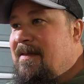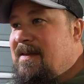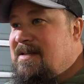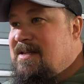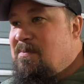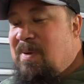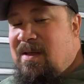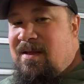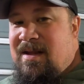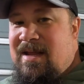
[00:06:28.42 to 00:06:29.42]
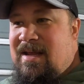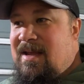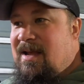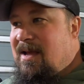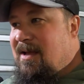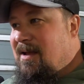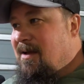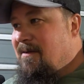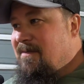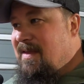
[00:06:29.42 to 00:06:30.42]
the stability
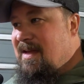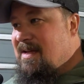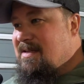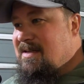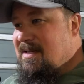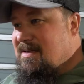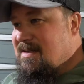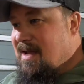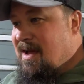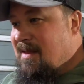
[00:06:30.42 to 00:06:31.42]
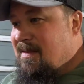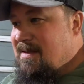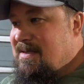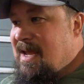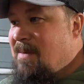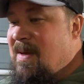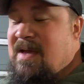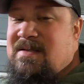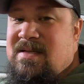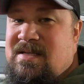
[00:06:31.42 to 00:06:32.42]
of this is not the same
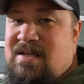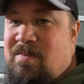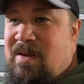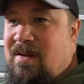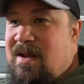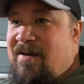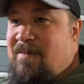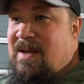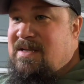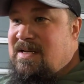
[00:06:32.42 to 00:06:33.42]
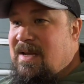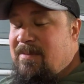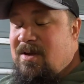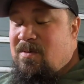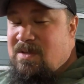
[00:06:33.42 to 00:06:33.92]
as the stability of my TW,